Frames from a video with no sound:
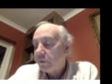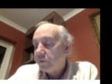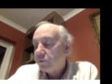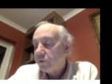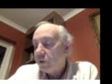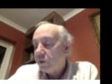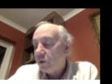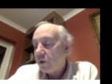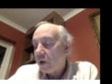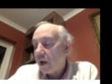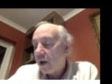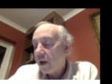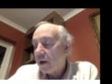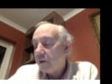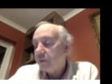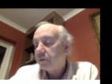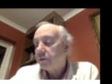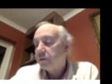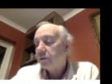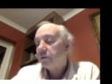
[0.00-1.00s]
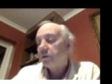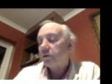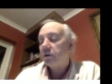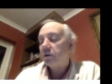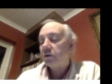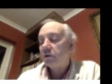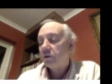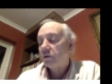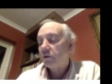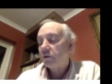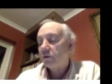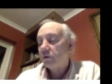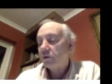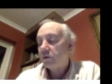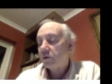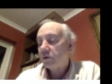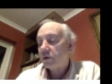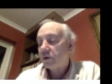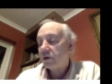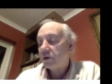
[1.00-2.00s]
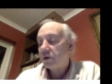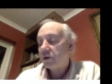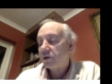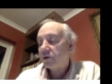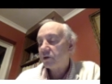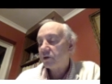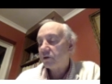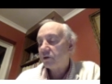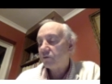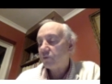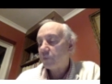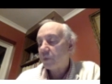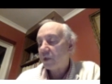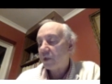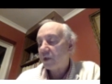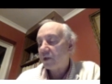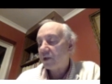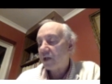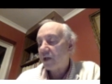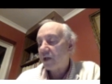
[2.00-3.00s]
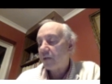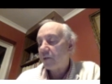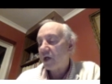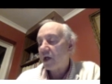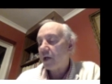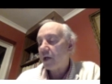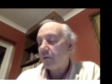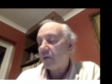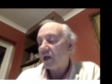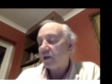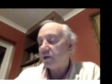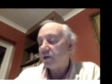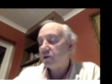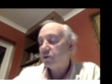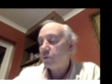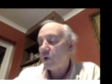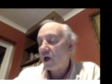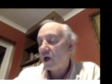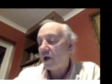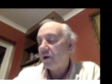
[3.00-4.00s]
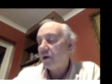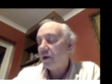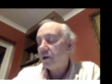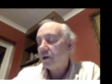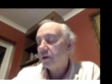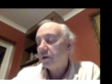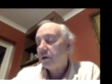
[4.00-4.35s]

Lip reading: You look at this and replace n by n minus 1,